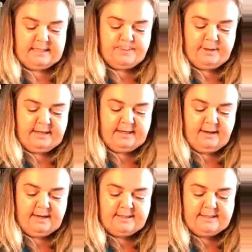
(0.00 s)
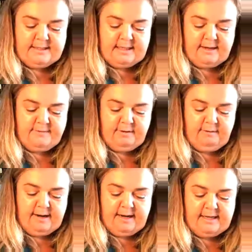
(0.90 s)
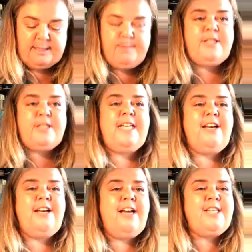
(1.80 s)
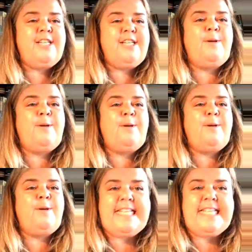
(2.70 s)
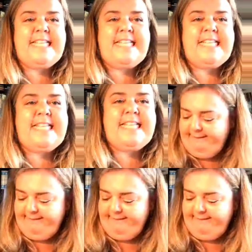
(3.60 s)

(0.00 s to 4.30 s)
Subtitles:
but it is pretty nice to have the rain, especially at nighttime when you're trying to sleep.